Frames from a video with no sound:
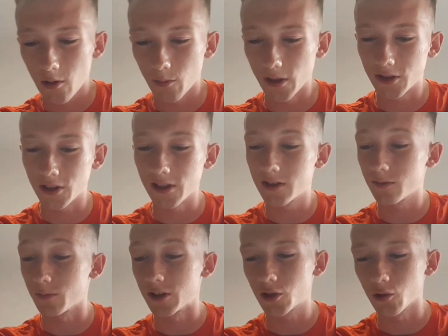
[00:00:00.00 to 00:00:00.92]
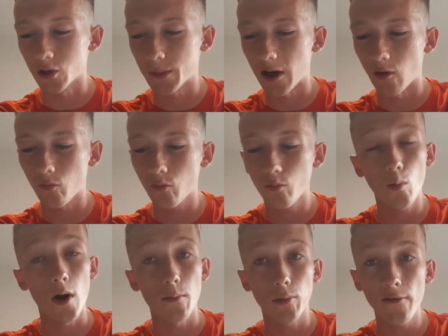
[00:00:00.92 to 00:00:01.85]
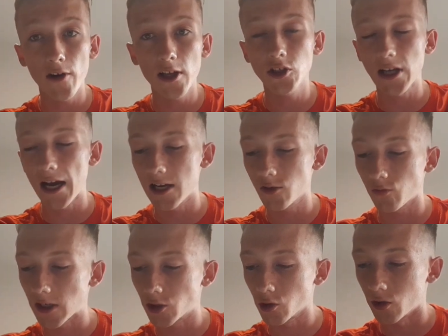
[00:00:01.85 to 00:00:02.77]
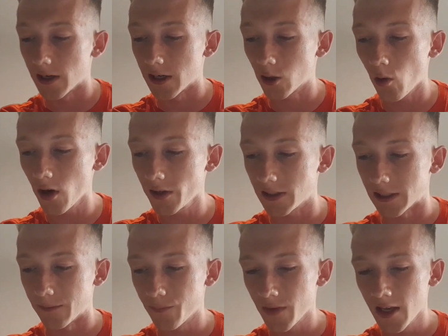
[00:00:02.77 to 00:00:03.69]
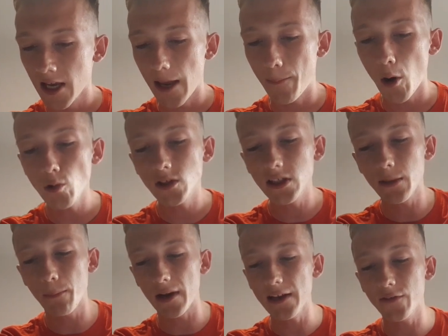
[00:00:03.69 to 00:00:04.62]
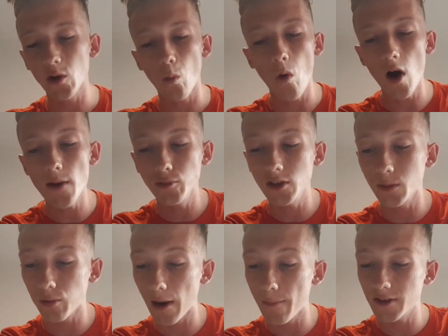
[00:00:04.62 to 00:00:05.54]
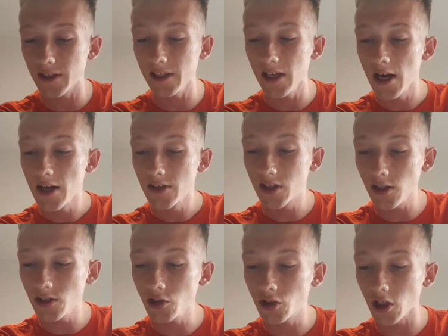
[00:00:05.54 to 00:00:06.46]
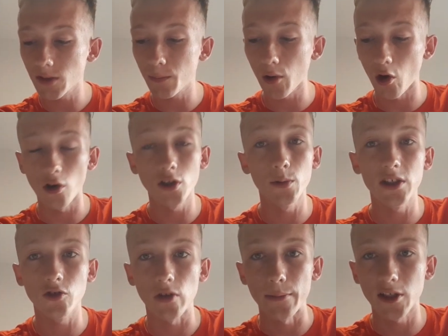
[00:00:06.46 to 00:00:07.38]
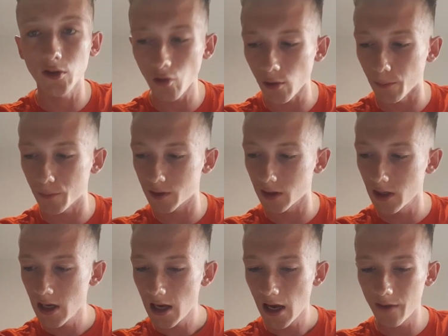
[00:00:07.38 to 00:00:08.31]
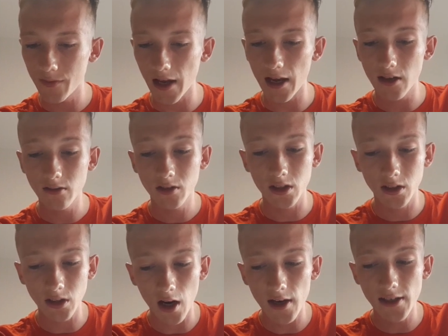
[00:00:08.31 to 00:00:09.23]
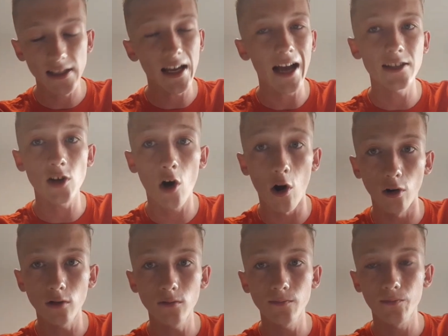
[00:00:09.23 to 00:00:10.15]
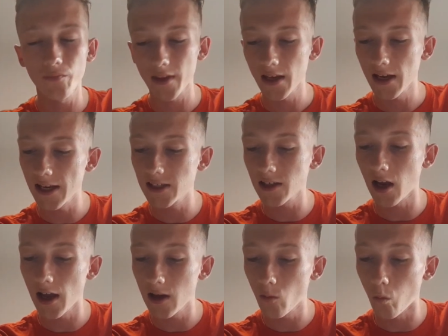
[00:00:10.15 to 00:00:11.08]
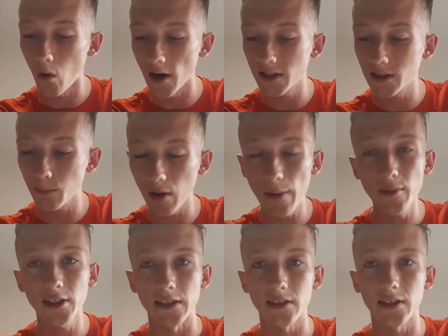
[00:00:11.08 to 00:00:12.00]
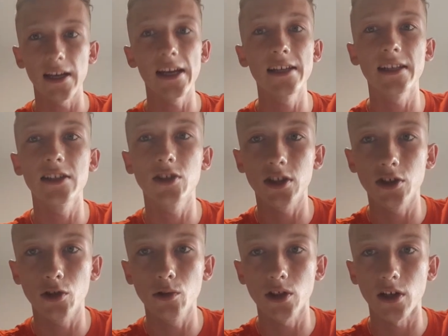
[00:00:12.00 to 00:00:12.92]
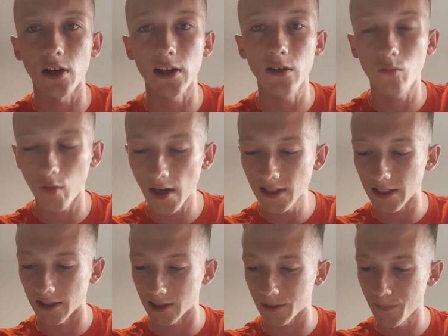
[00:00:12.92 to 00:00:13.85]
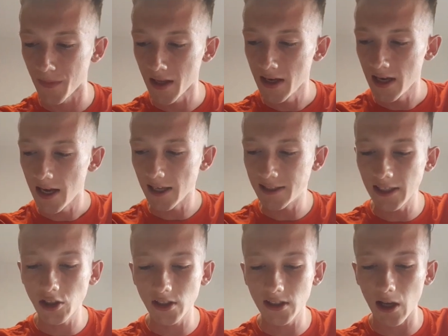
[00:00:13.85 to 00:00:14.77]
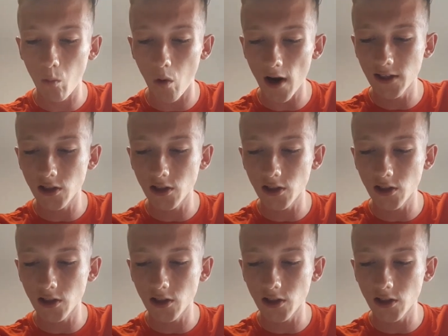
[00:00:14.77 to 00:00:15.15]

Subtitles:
which talks about white privilege and racial inequality. It poses the belief that white supremacy doesn't just belong to extremist groups, and that society as a whole is white supremacist and is institutionally racist. It teaches that